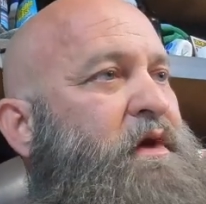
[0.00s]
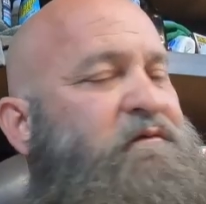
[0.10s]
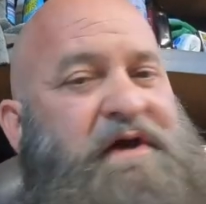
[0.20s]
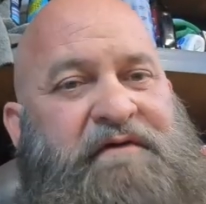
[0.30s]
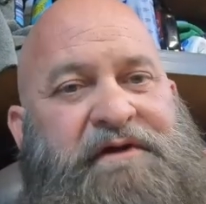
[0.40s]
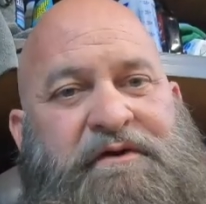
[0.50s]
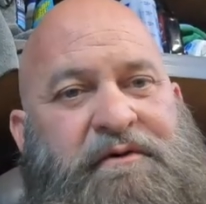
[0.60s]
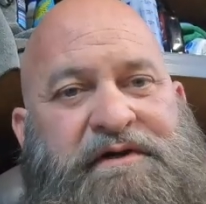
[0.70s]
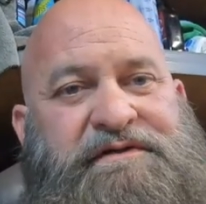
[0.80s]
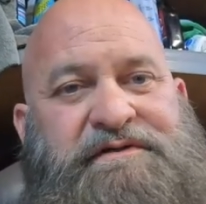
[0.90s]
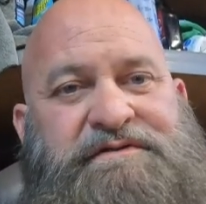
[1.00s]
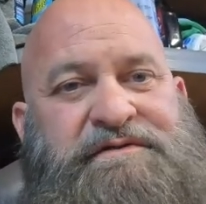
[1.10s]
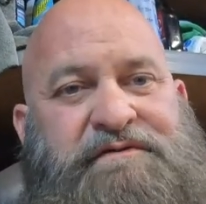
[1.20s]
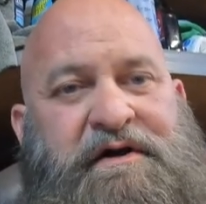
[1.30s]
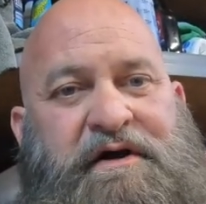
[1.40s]
If you have any questions
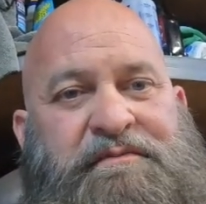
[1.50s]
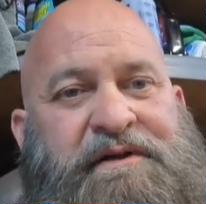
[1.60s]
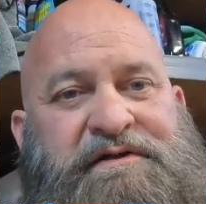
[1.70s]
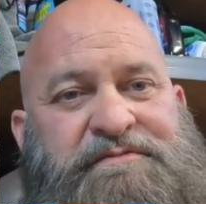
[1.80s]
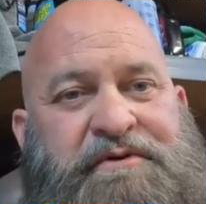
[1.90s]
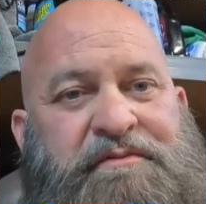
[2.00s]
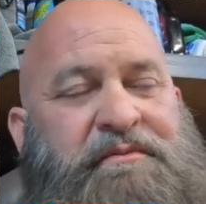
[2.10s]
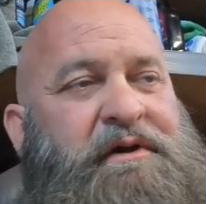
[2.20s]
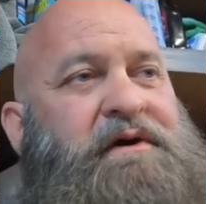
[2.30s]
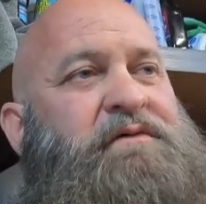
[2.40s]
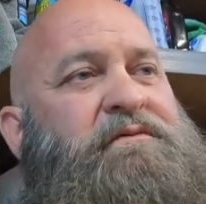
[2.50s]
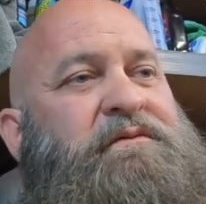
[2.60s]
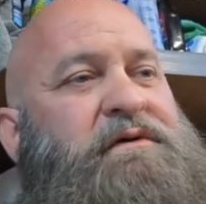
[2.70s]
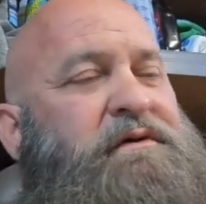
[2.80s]
or comments, put them below.